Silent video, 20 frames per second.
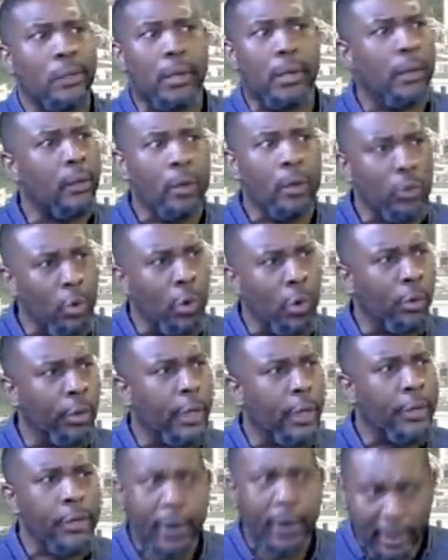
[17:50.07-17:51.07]

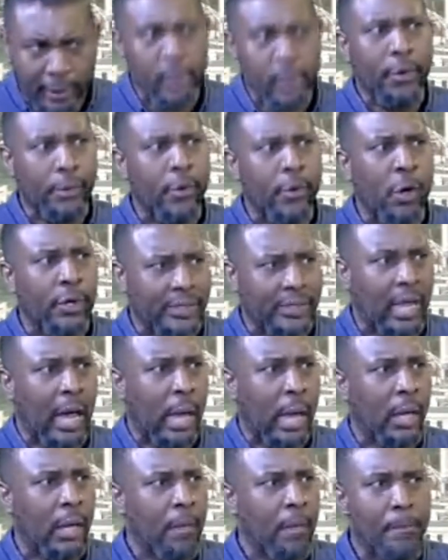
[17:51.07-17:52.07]
no, you're getting it wrong, sir,
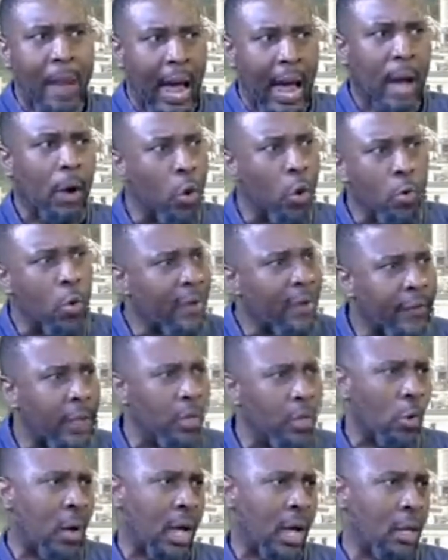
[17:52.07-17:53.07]
ma, or whoever
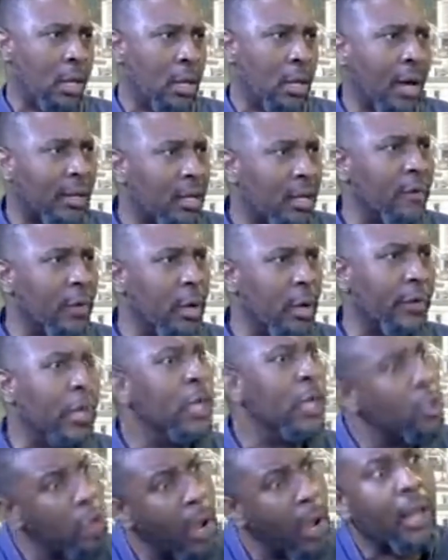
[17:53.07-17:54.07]
you are.
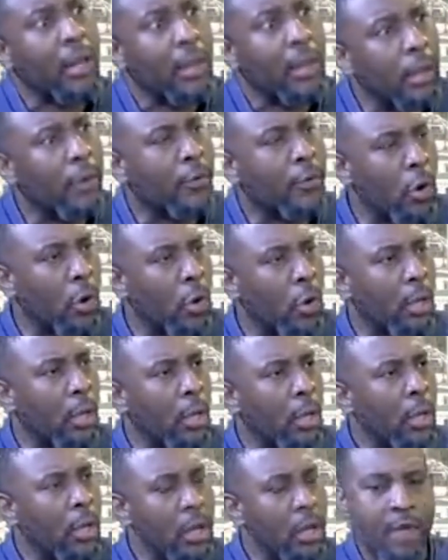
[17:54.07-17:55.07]
You are getting it wrong.
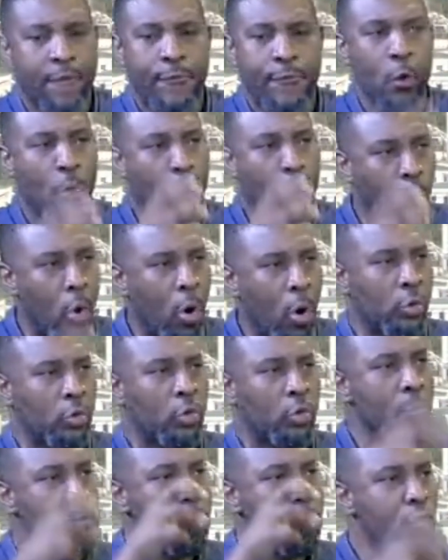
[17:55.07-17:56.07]
If you want
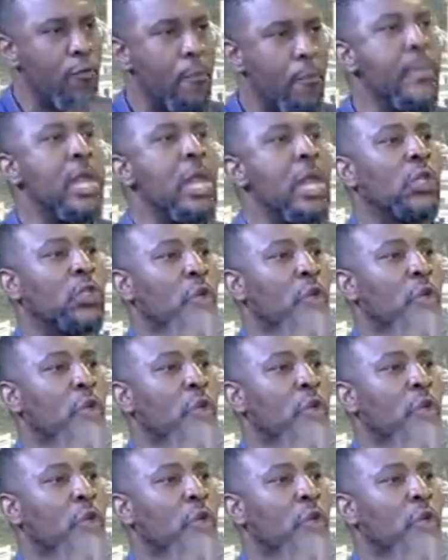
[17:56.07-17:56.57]
to move millions of